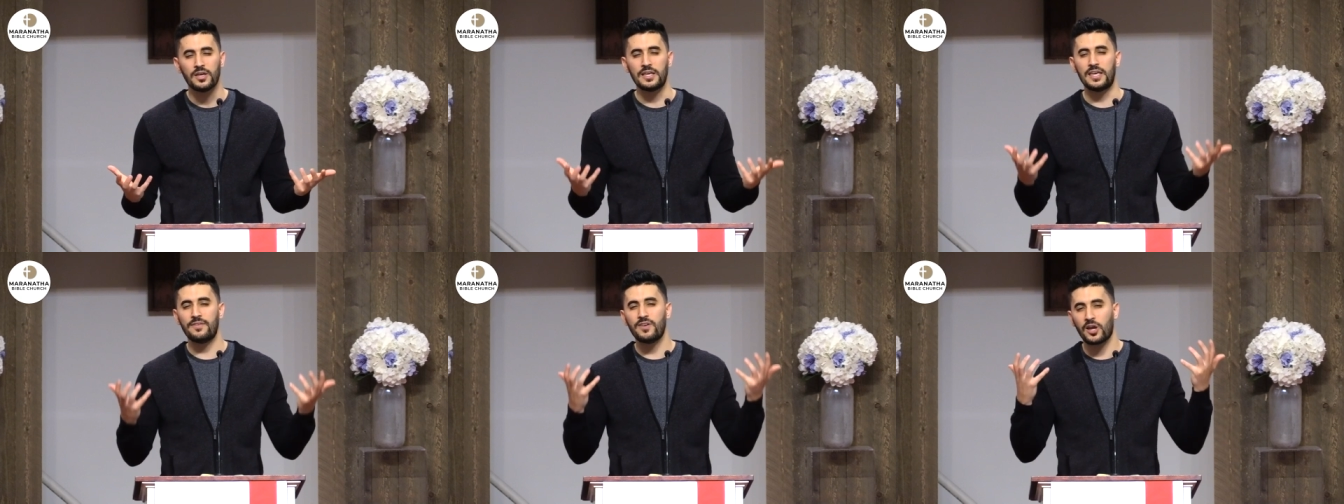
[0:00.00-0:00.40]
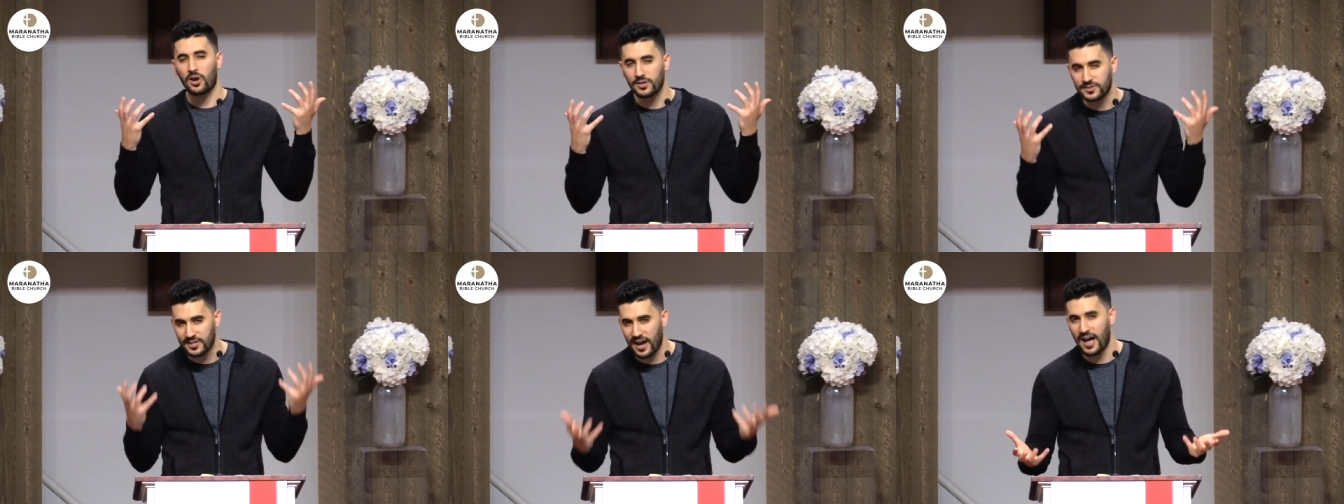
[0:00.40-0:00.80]
giving
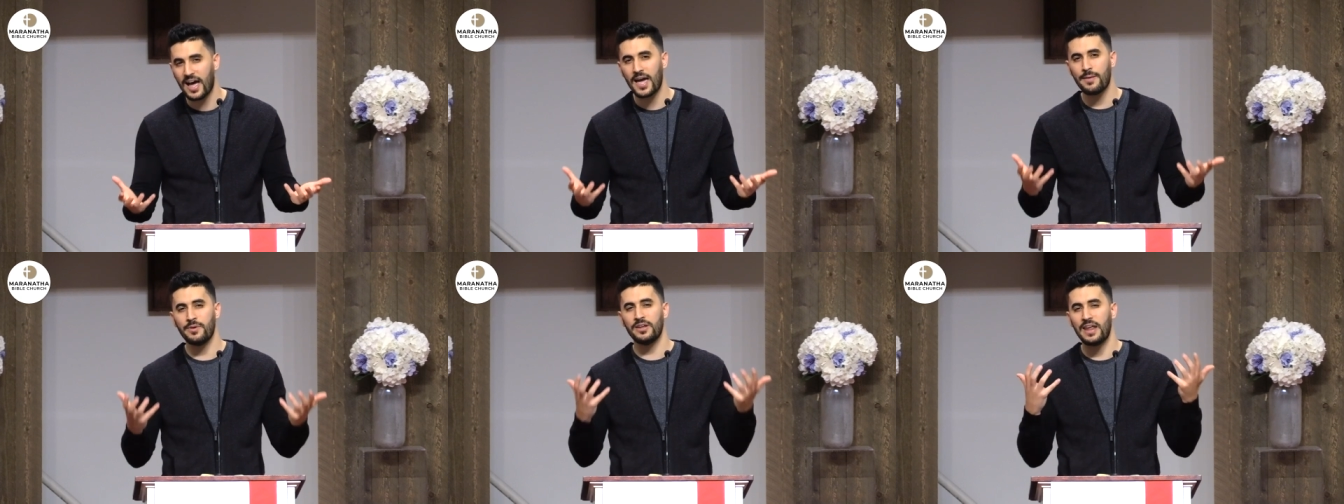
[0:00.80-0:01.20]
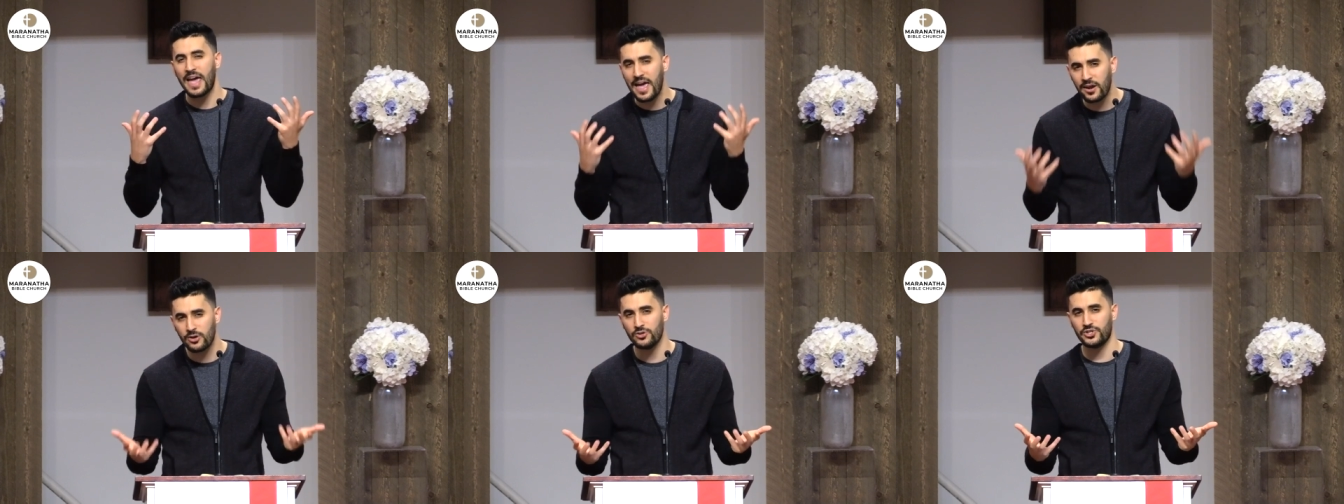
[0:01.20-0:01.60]
our time and
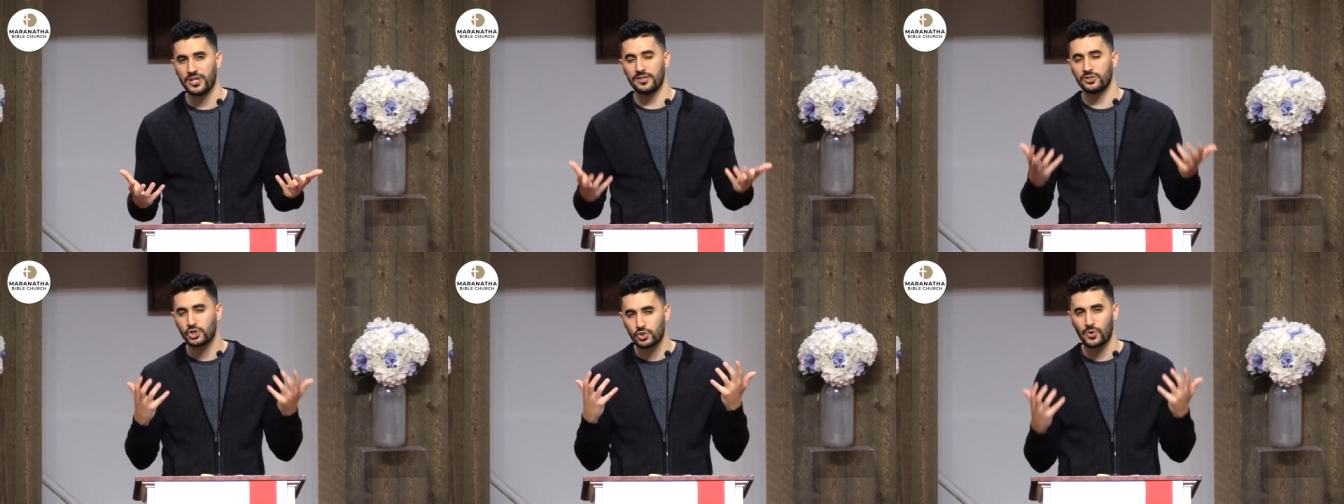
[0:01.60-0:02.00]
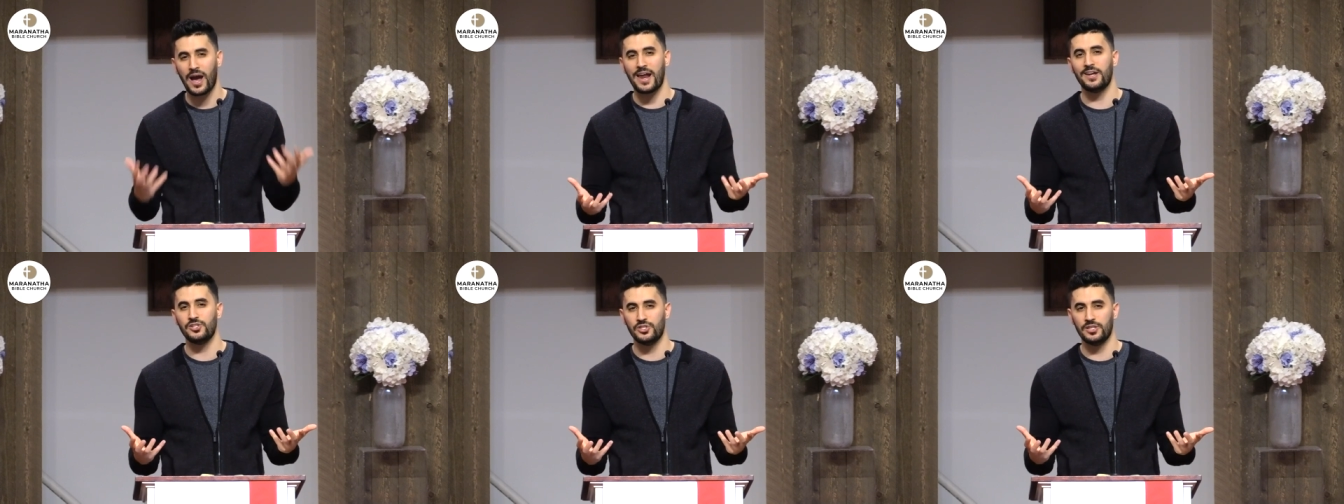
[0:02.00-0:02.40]
energy and
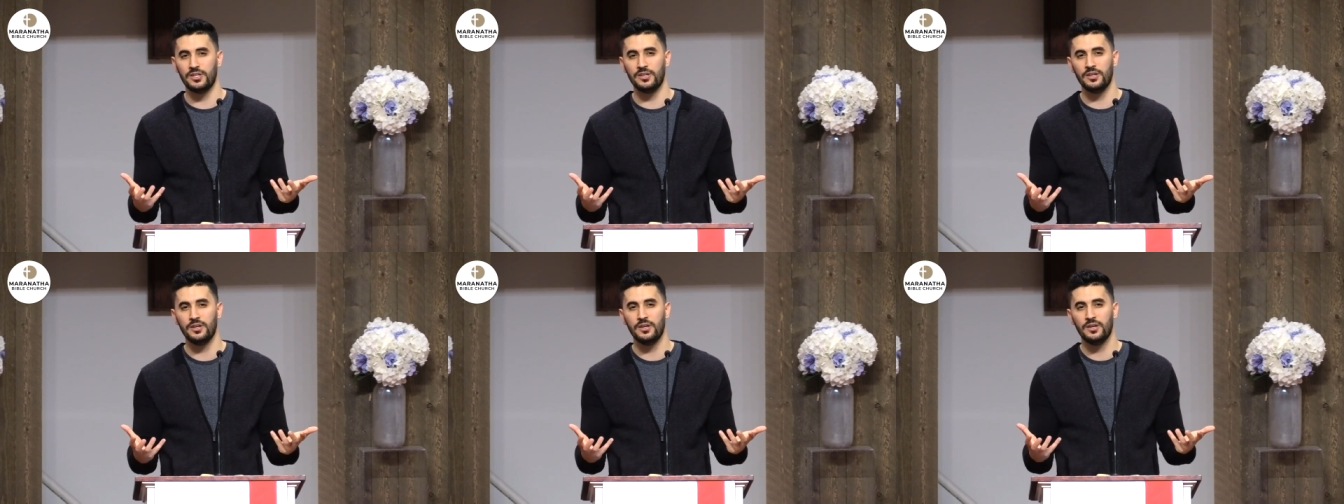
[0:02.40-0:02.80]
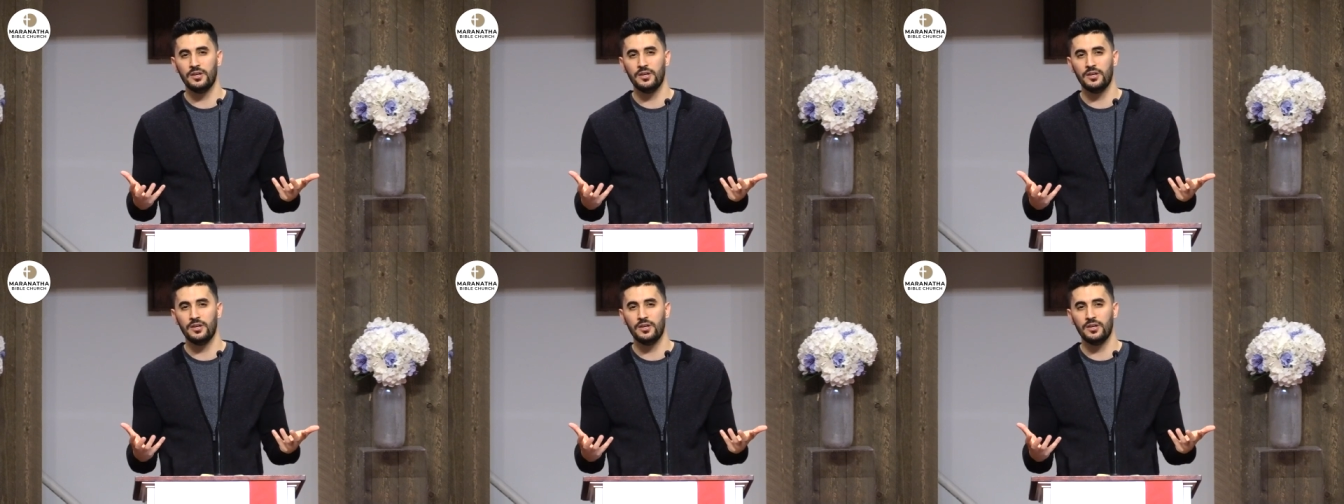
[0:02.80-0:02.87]
strategy